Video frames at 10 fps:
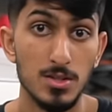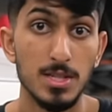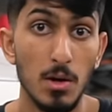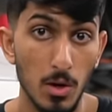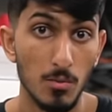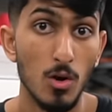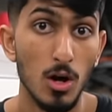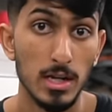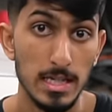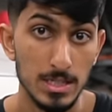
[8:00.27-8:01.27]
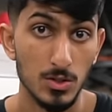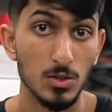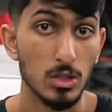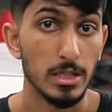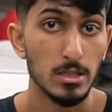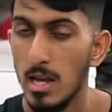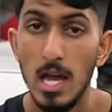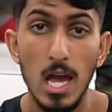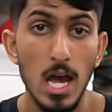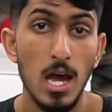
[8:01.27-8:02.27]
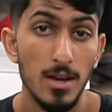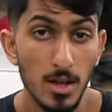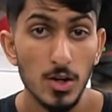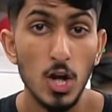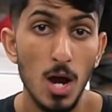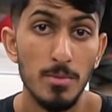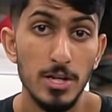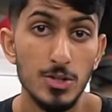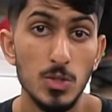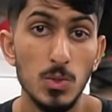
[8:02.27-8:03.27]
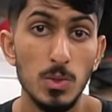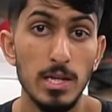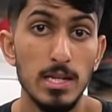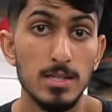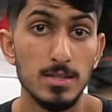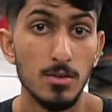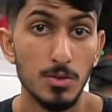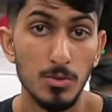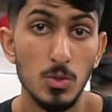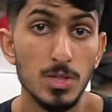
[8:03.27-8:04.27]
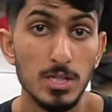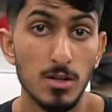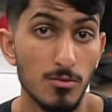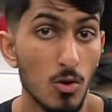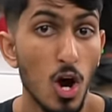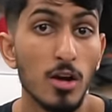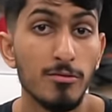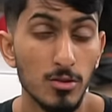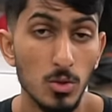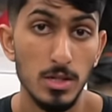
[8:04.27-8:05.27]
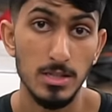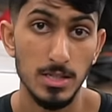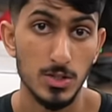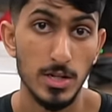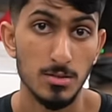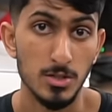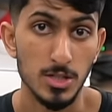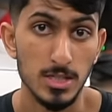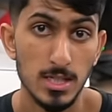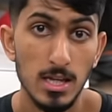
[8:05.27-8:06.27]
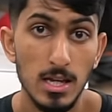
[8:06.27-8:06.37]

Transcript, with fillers: else that went wrong internally. And another common issue is the usage of wrong fluid in these transmissions.